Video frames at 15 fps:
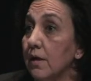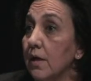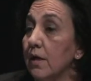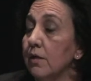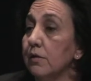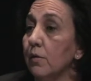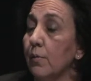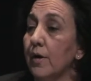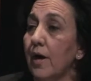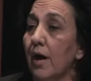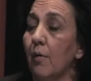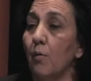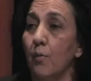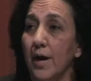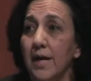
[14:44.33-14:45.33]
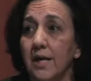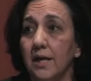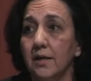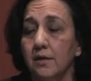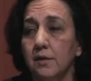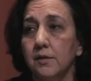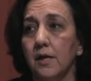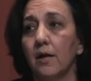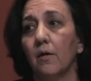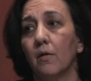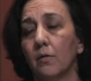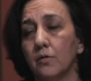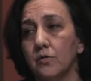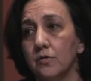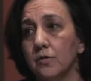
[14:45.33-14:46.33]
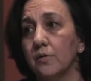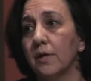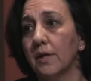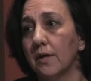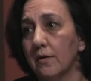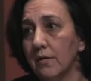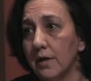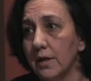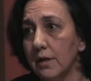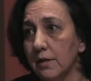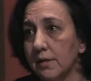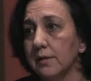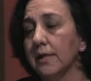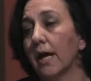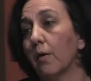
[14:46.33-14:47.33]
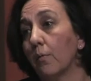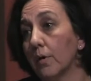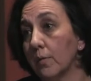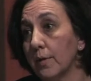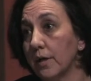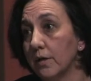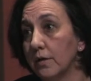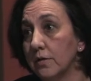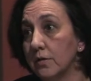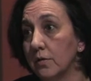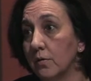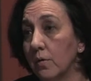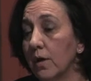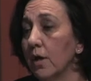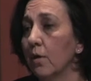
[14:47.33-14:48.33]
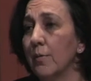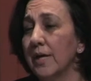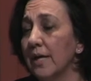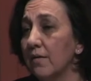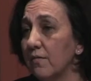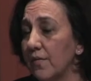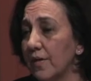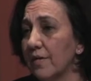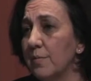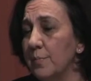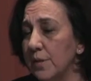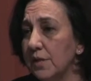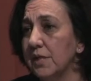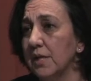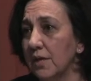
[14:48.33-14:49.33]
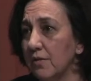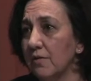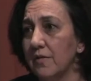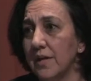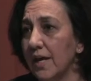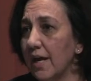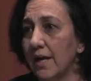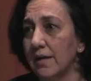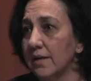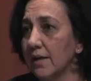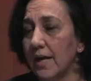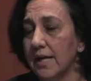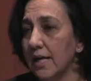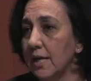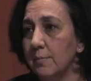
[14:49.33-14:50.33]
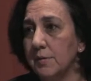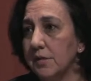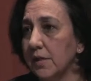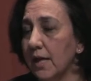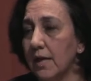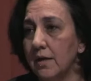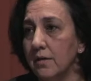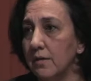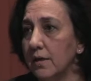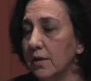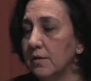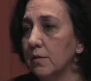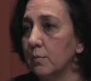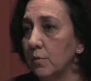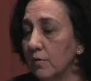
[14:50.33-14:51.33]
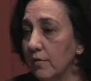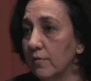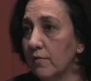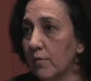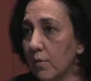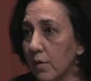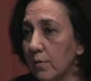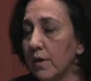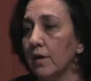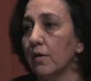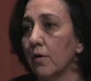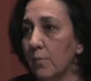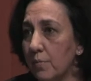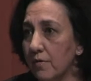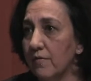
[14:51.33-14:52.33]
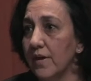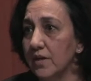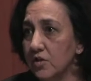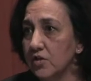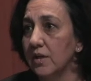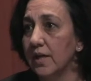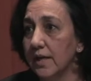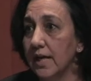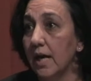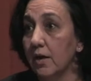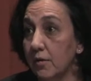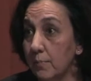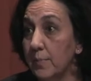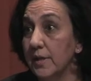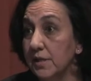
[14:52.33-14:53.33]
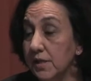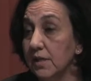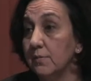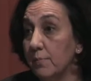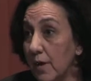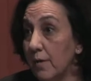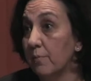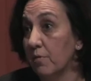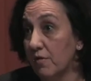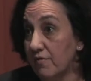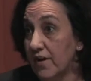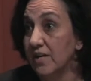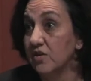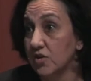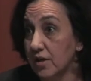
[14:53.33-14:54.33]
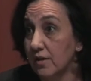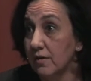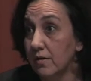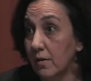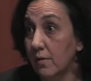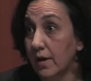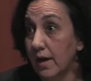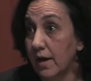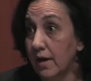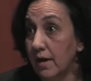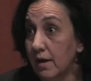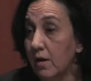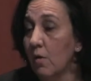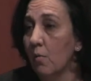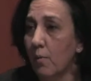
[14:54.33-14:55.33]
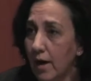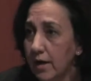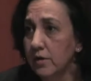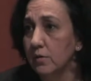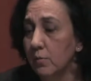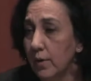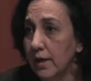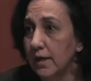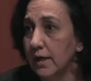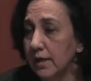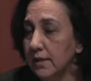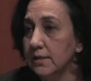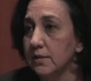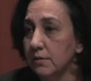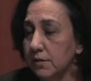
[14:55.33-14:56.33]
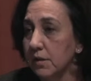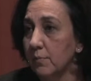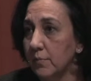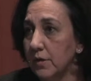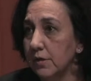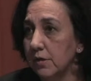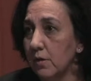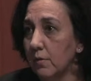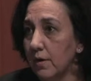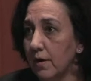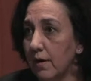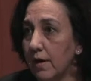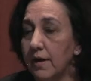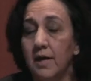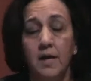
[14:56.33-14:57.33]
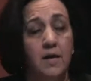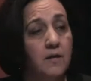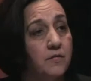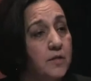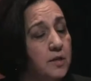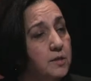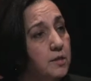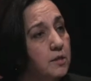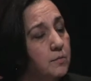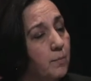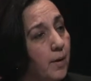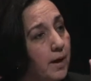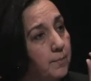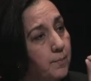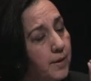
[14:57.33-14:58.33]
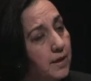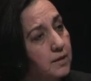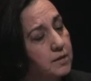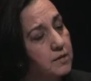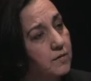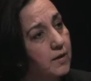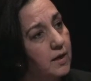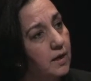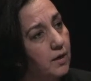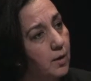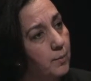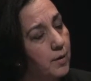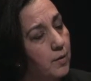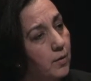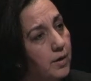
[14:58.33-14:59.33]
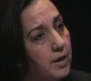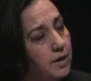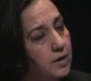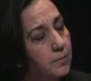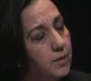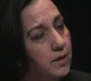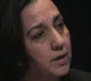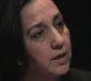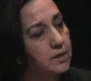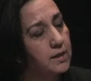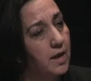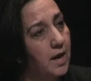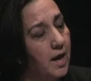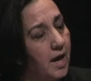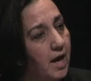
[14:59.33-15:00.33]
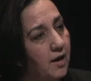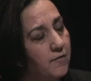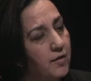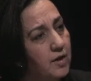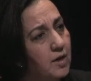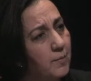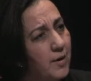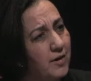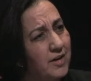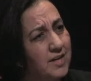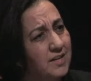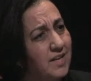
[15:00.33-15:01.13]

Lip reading: So we're not waiting to say, oh shoot, here it is, now what are we going to do? We get very busy near the end, and I keep saying you need to move it forward and go prevention, and get busy in prevention, okay? Why are you waiting until something's going on? This is my biggest thing in our minority communities, African American,